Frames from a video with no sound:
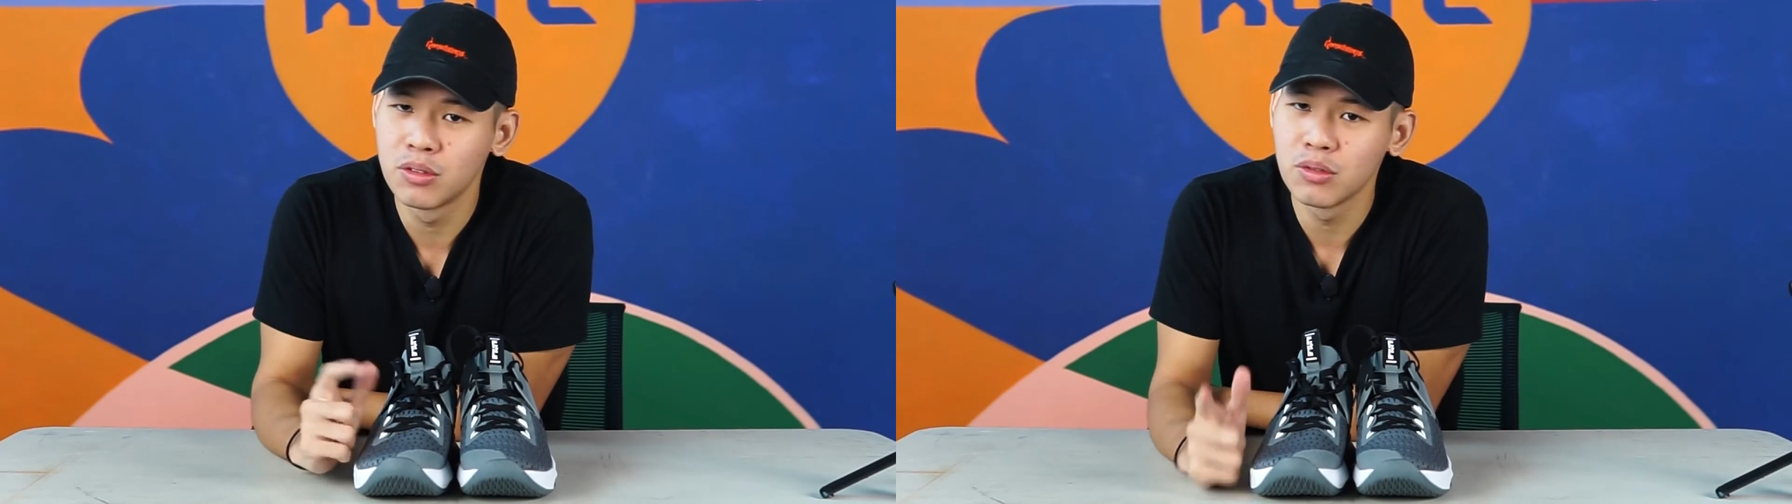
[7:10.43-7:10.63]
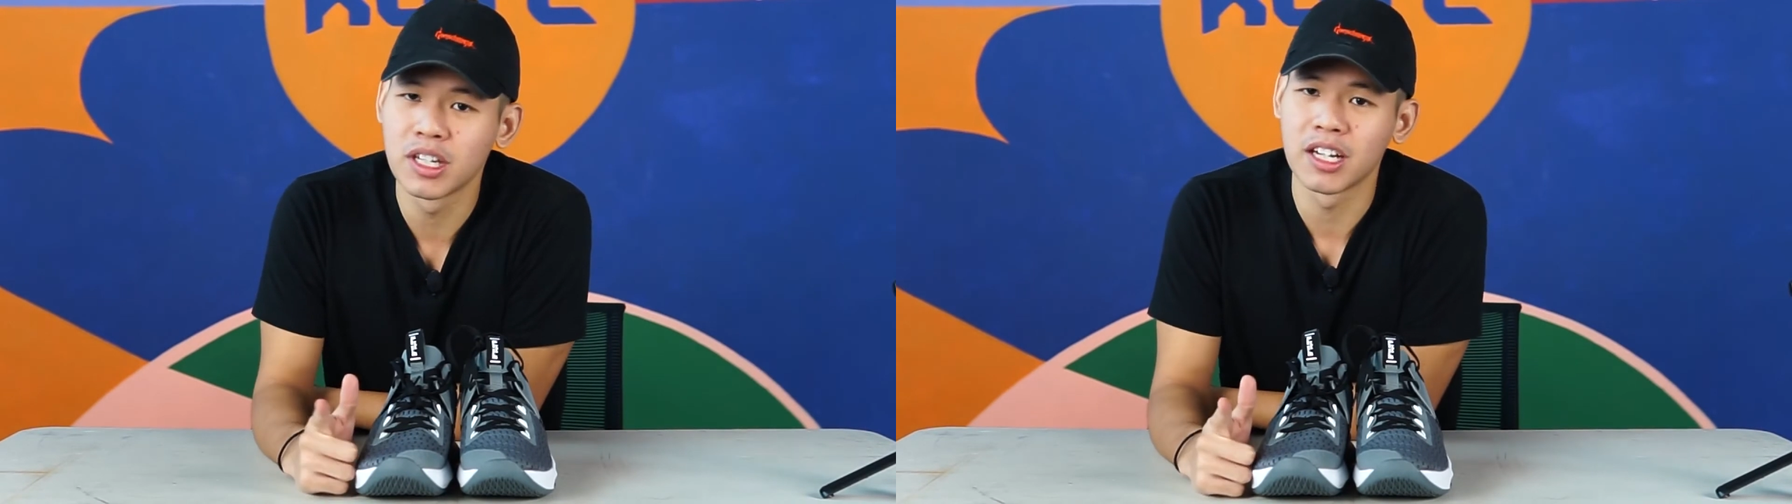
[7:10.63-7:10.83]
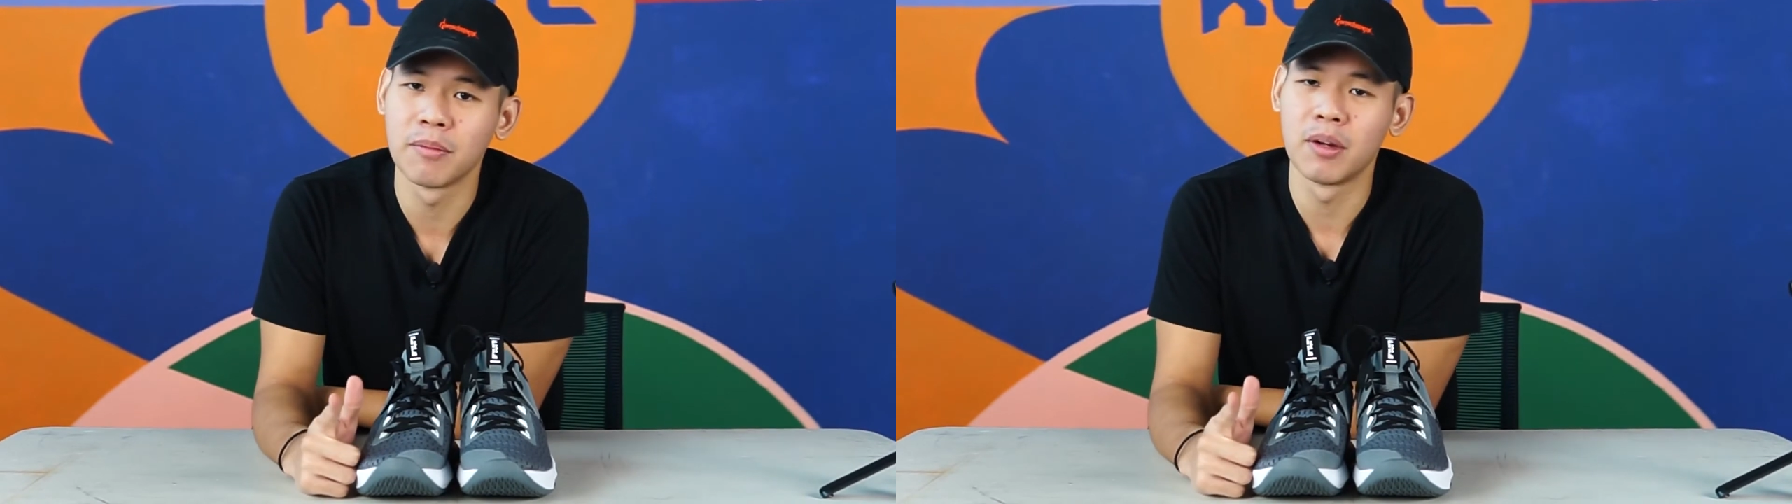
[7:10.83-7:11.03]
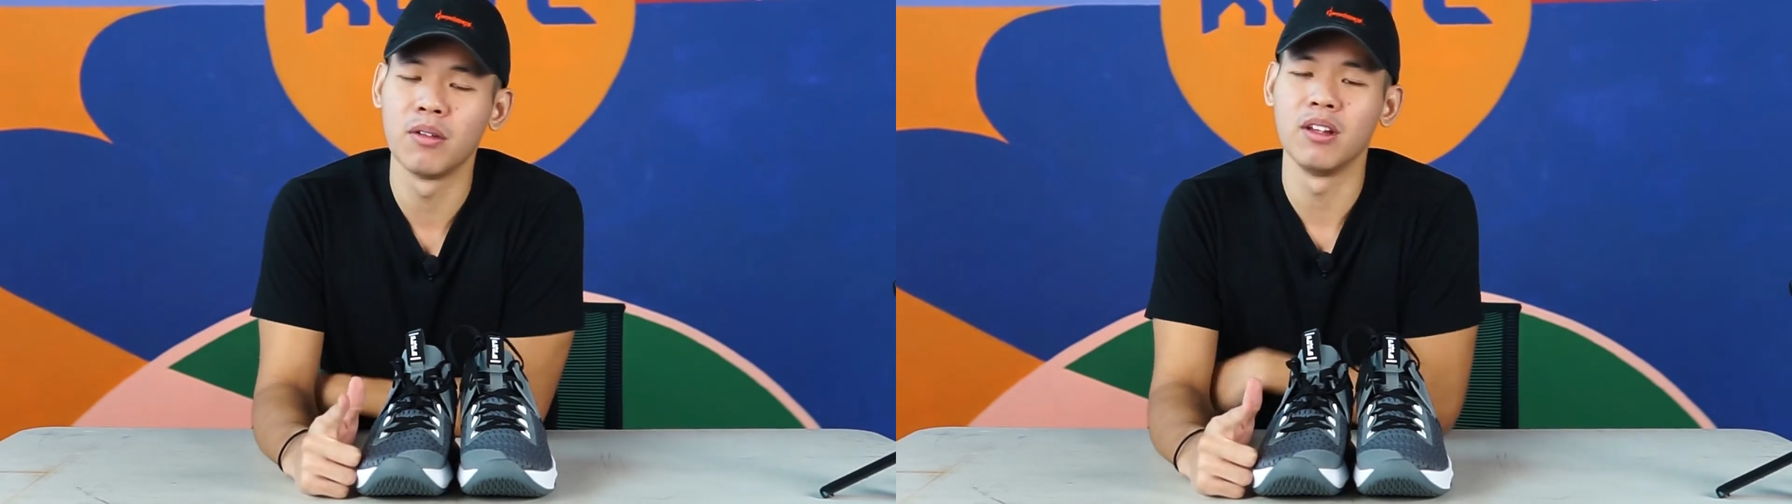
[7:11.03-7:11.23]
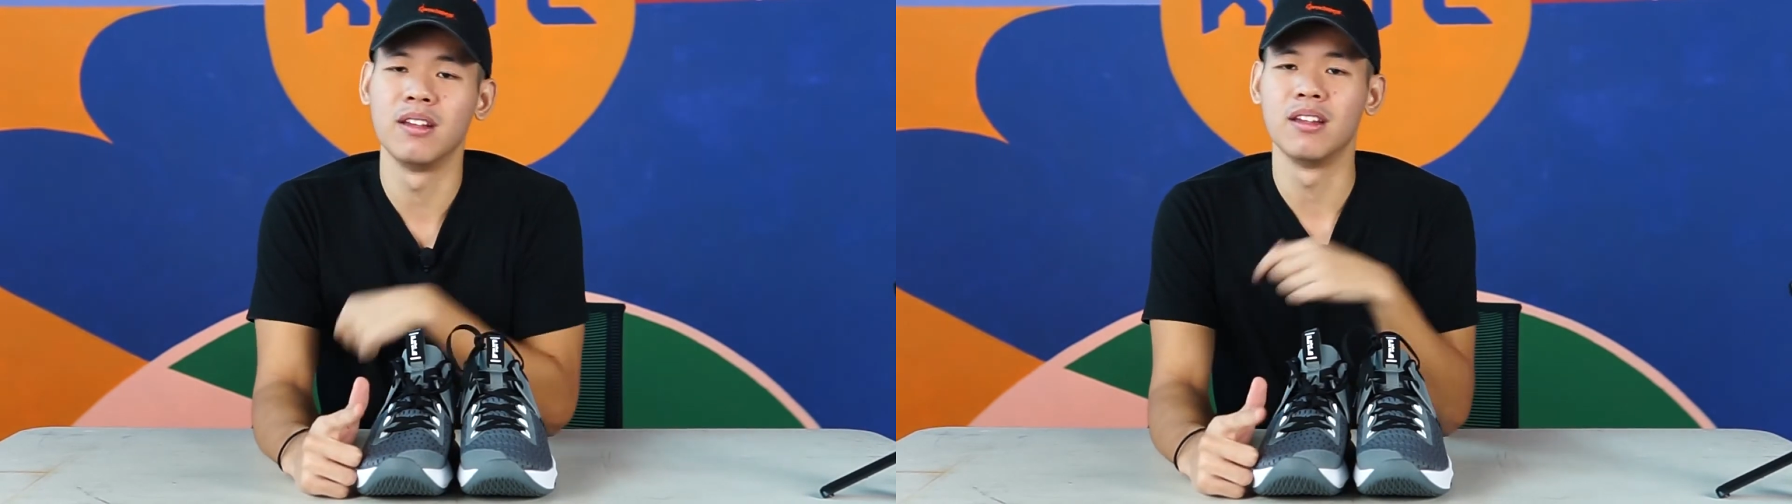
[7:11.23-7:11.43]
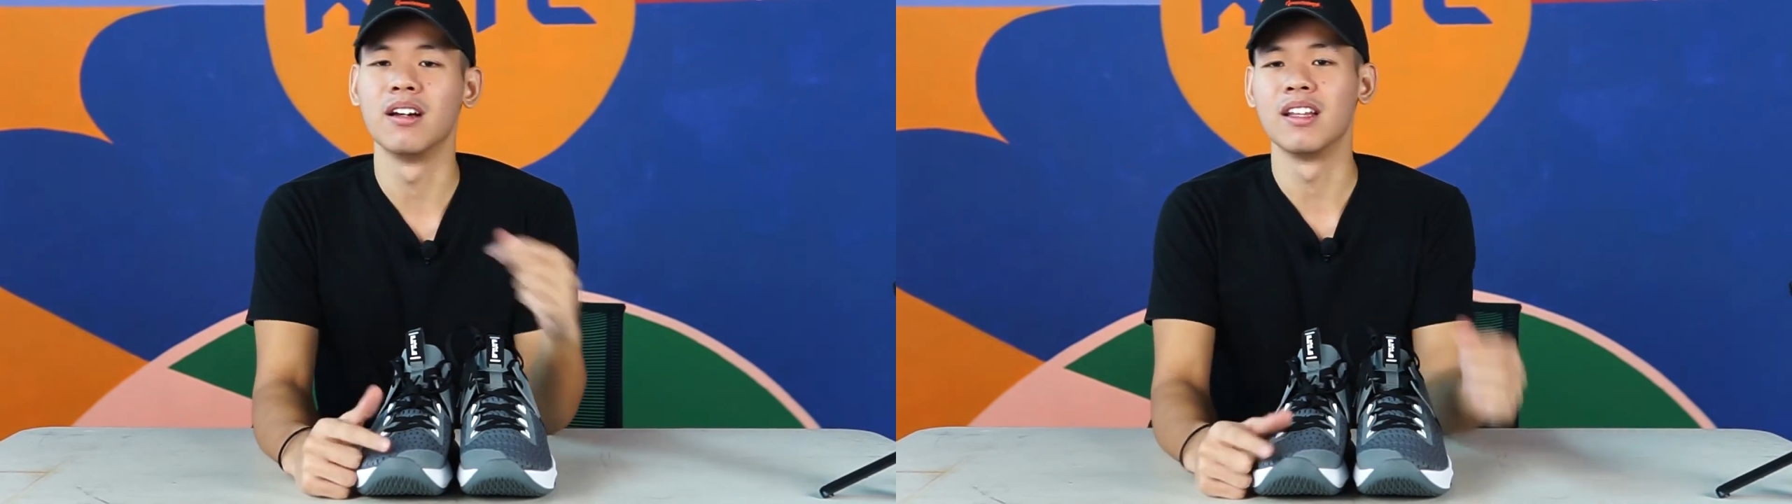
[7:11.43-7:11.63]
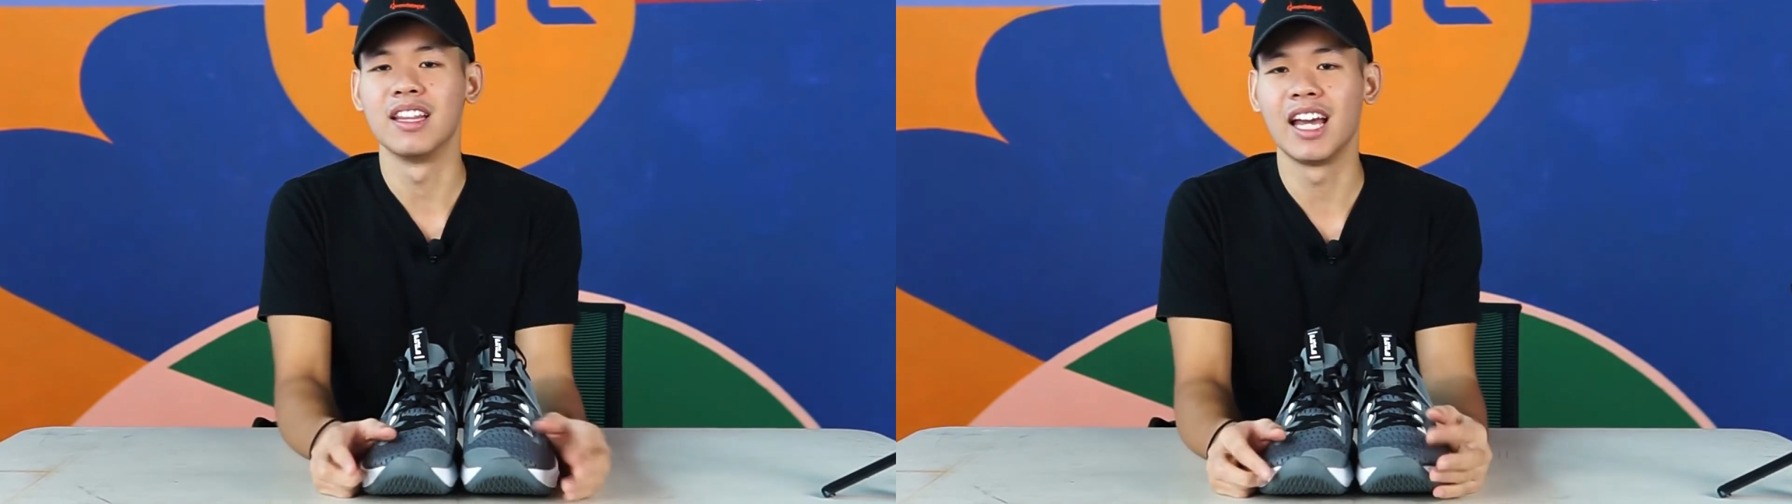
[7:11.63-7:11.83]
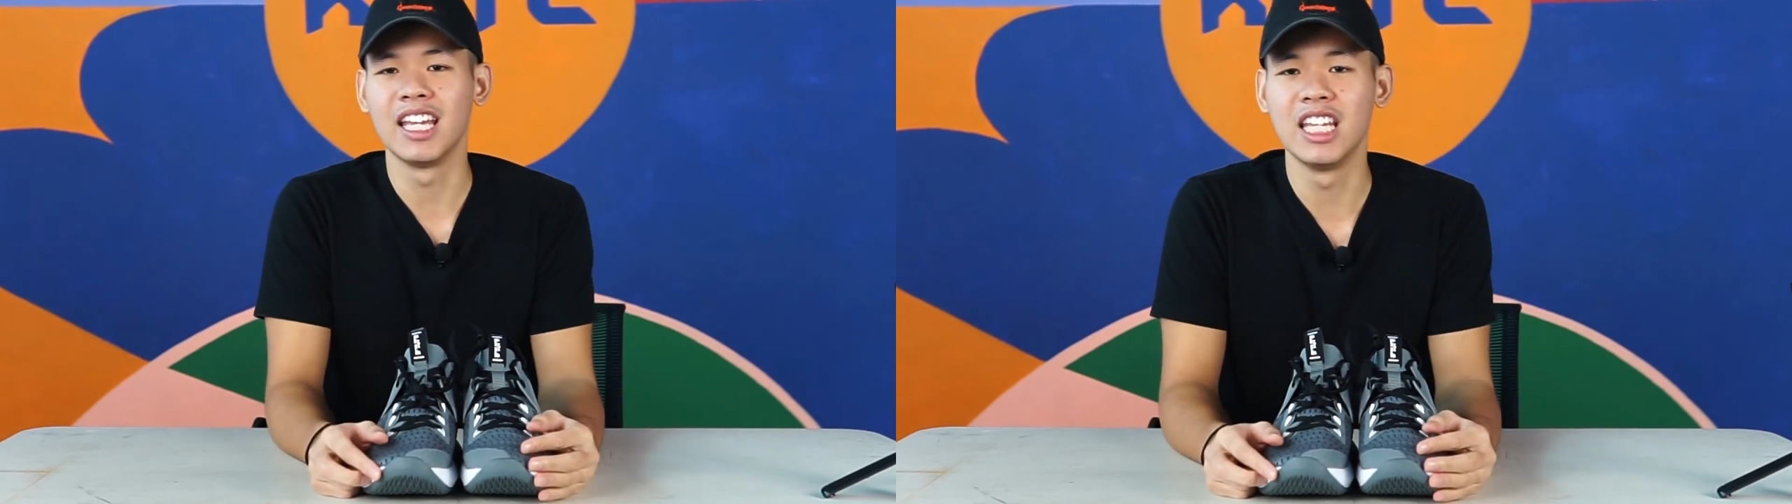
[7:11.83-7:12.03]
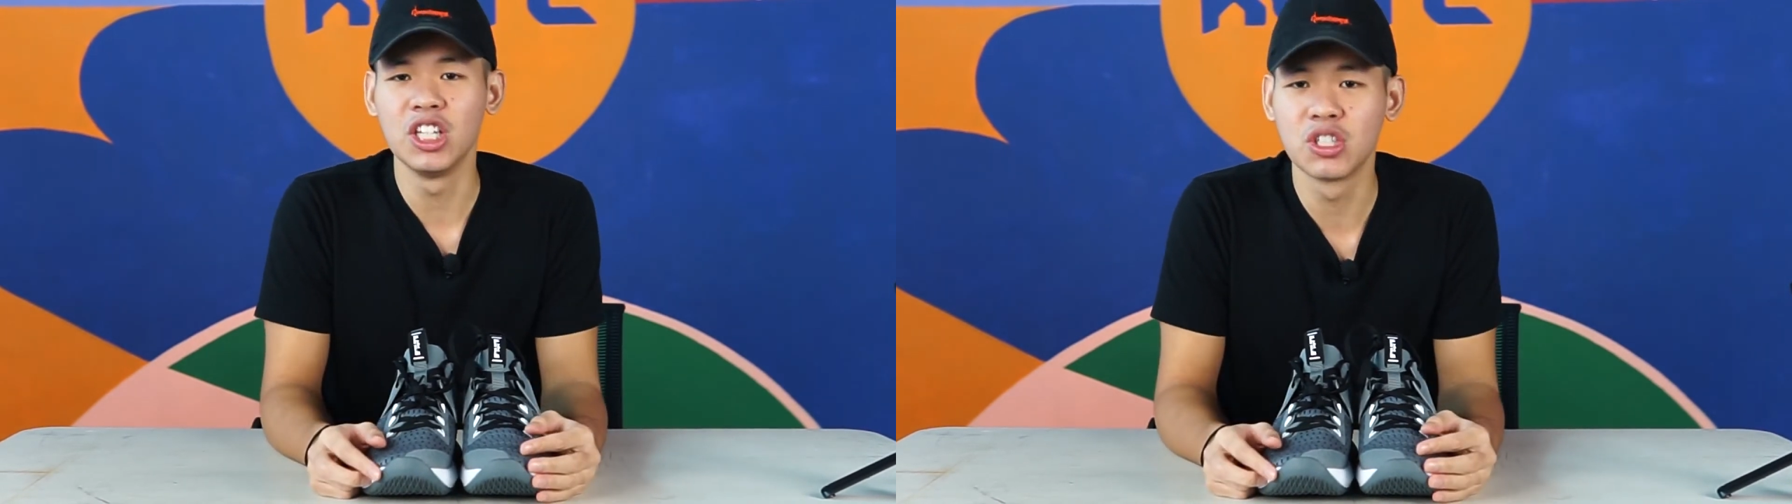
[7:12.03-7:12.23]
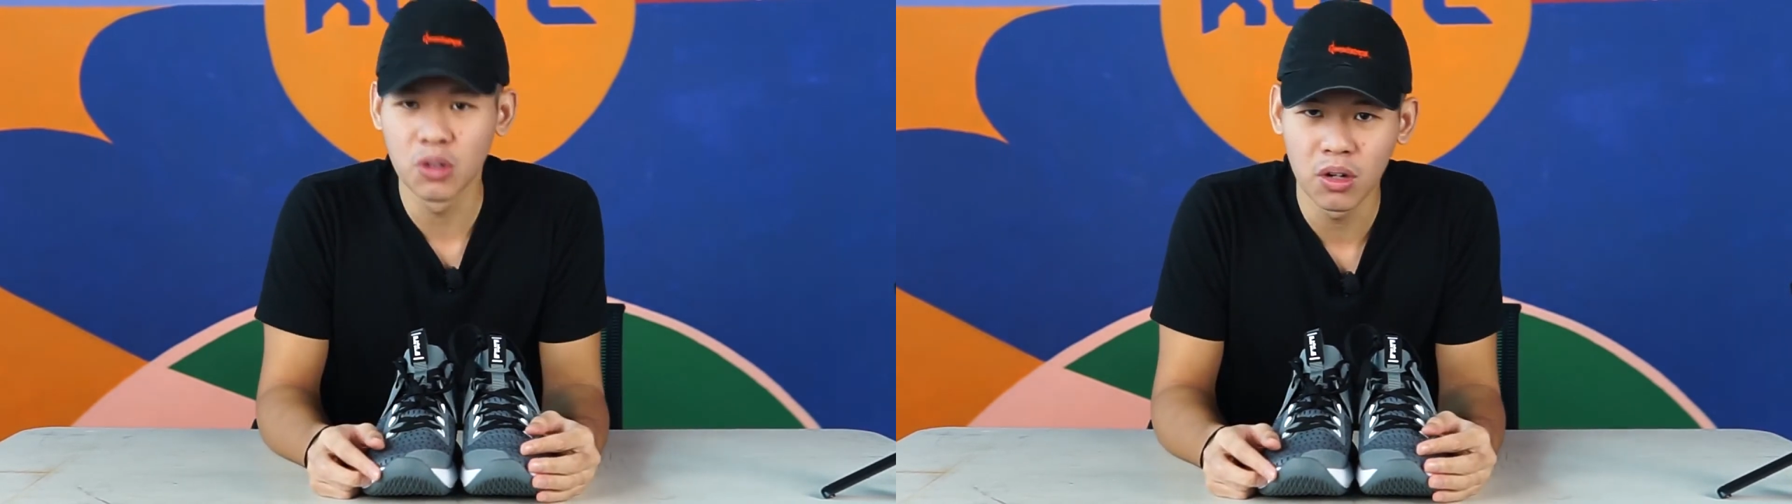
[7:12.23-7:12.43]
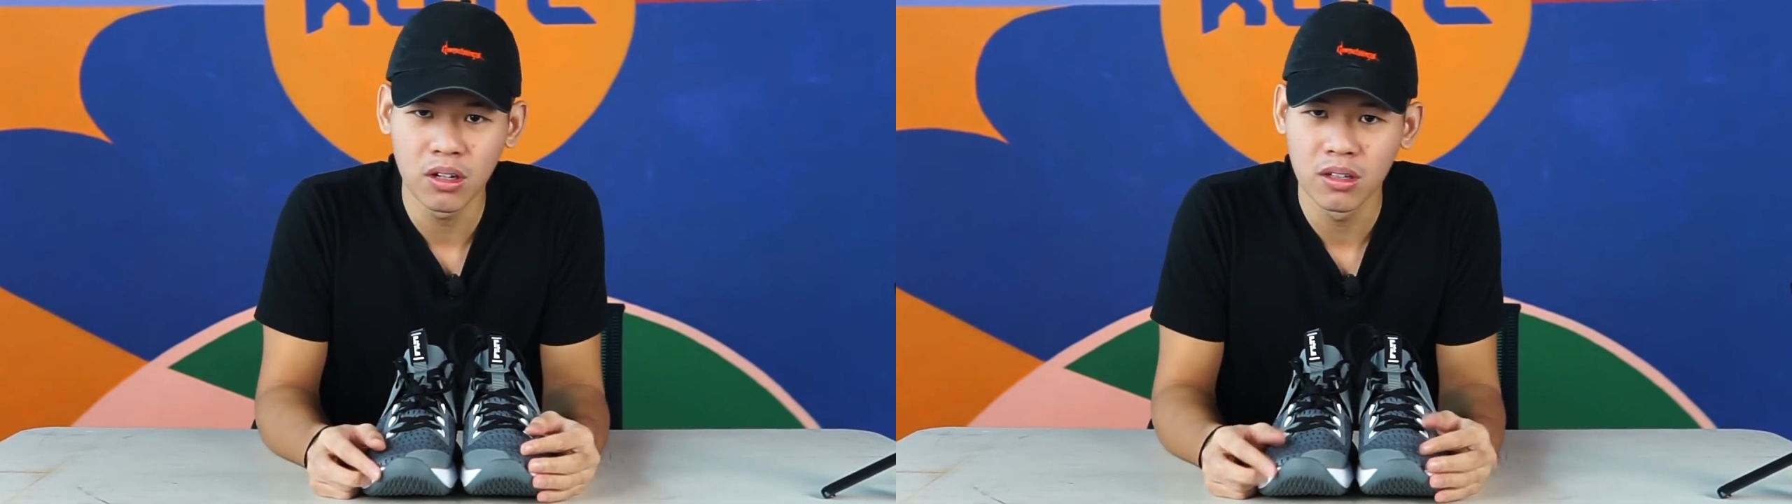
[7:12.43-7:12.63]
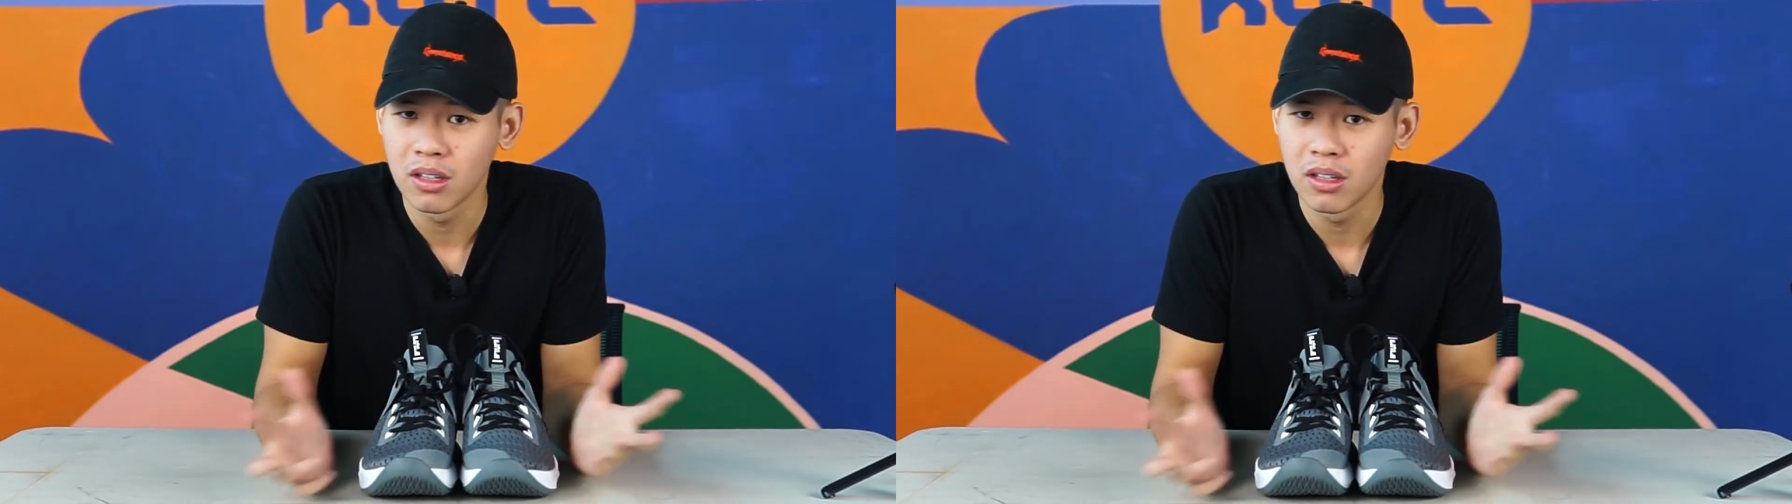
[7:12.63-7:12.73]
do check them out in the Nike store